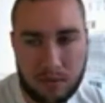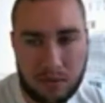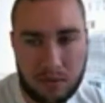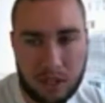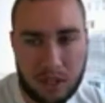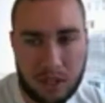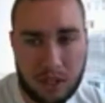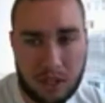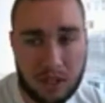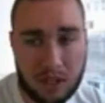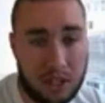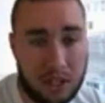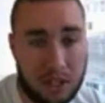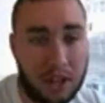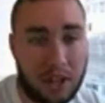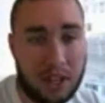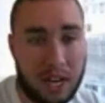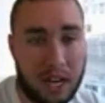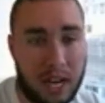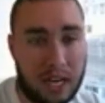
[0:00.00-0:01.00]
clear
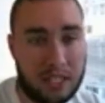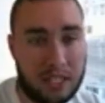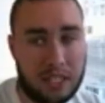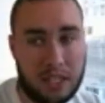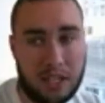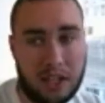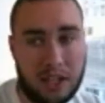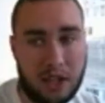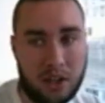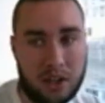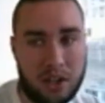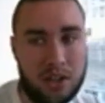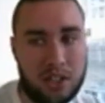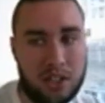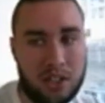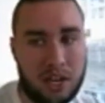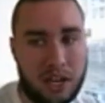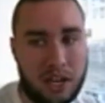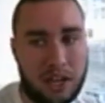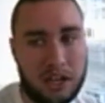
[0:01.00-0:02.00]
that I see on
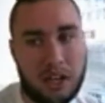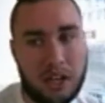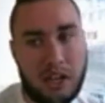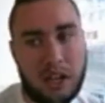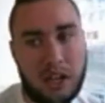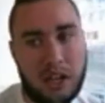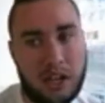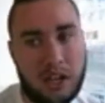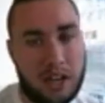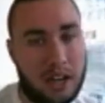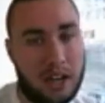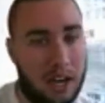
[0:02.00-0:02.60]
UJ. Now